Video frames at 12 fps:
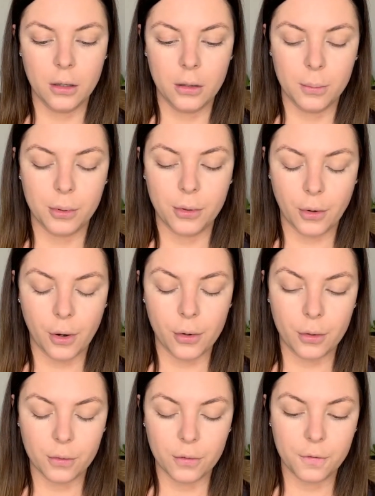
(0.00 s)
Pro
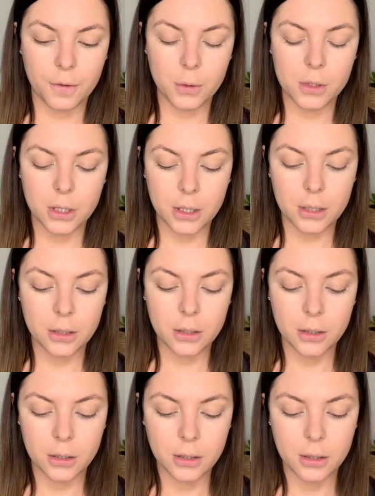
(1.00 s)
Filter
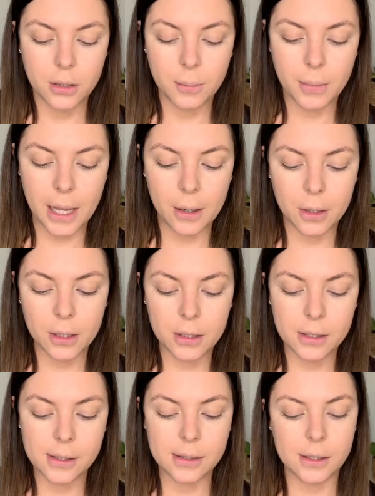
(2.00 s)
powder.
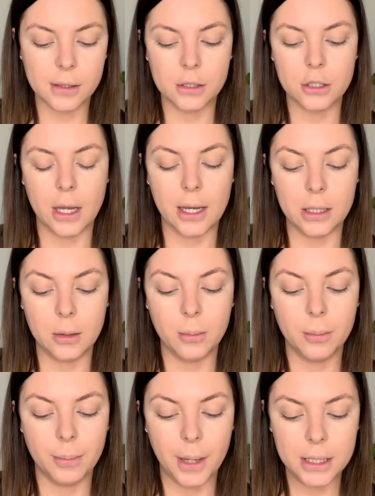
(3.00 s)
This is in the shade
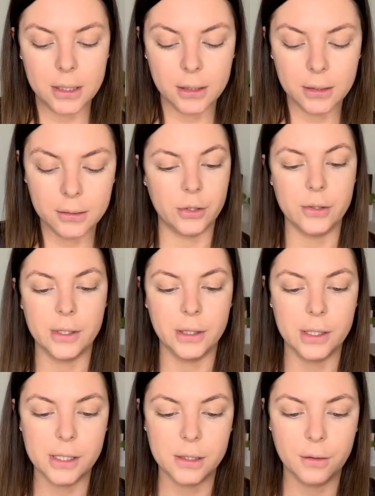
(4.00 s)
Butter. It's using
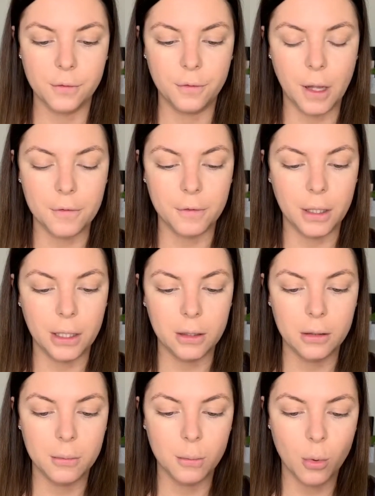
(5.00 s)
this fluffy
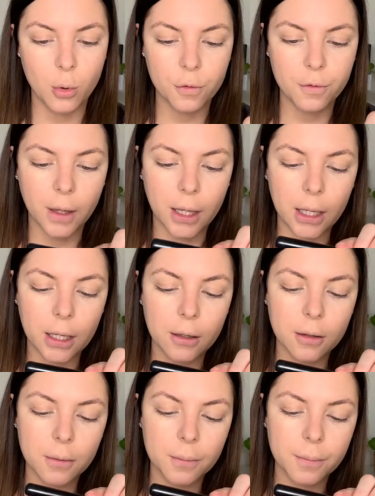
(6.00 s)
Morphe
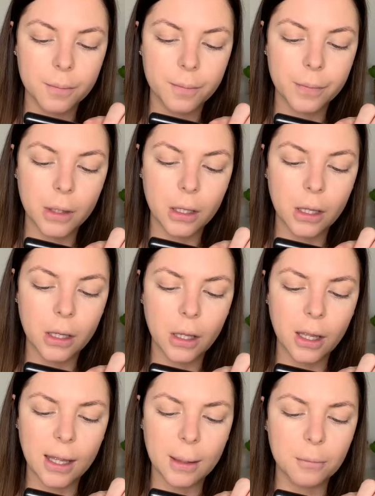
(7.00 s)

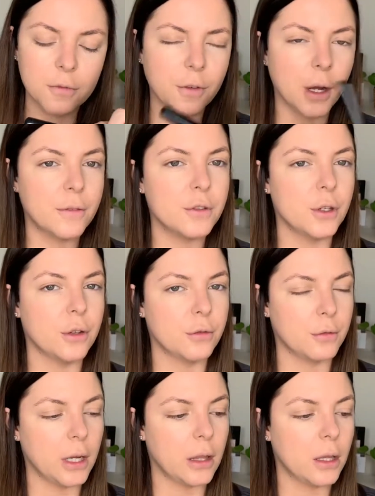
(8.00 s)

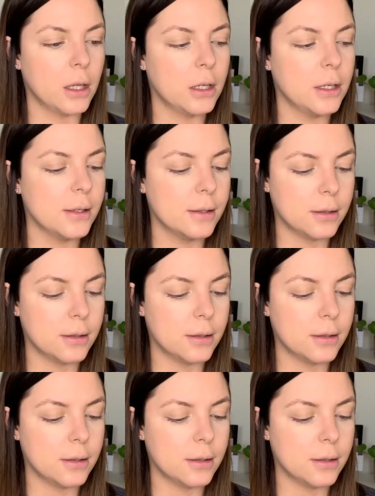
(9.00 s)
M523, I think it is.